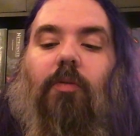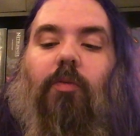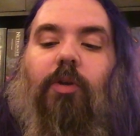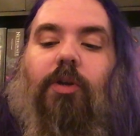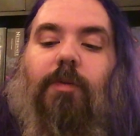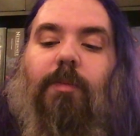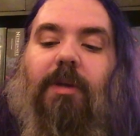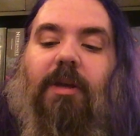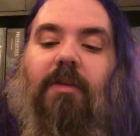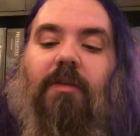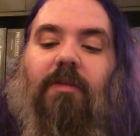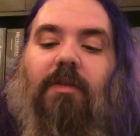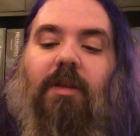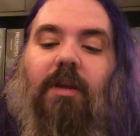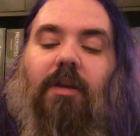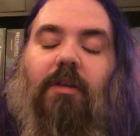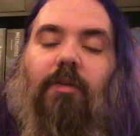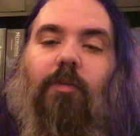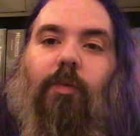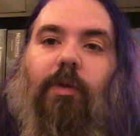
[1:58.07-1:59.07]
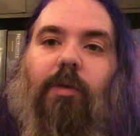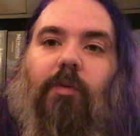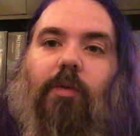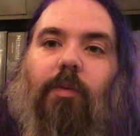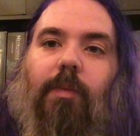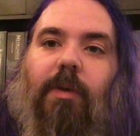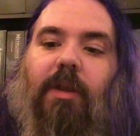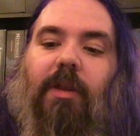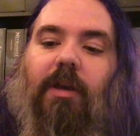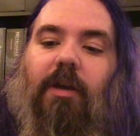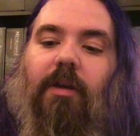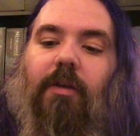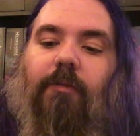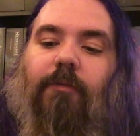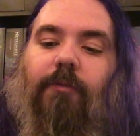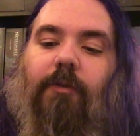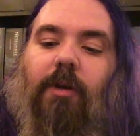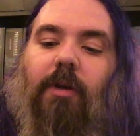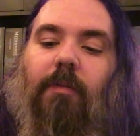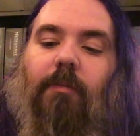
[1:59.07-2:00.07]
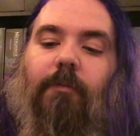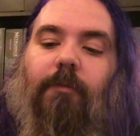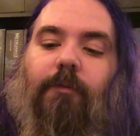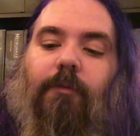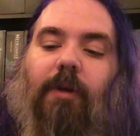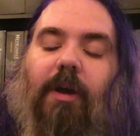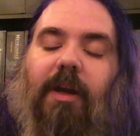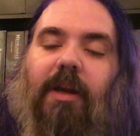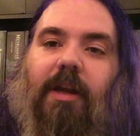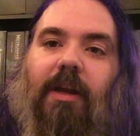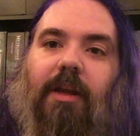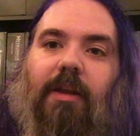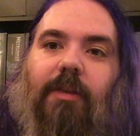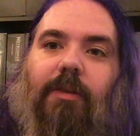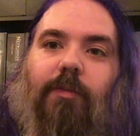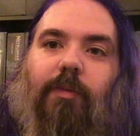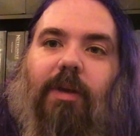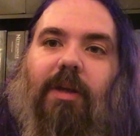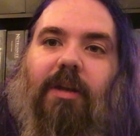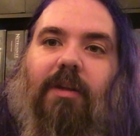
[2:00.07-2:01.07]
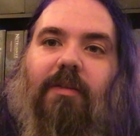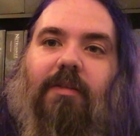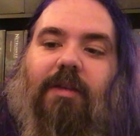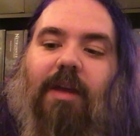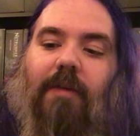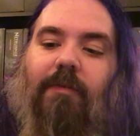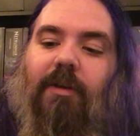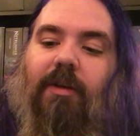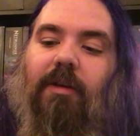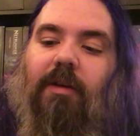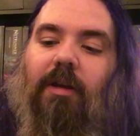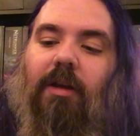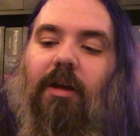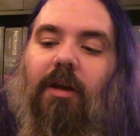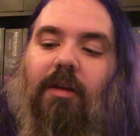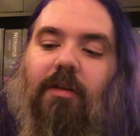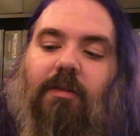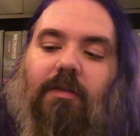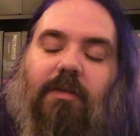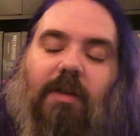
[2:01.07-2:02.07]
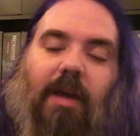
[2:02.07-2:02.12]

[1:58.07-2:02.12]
which which means that we will be there from Friday 3 to 7 and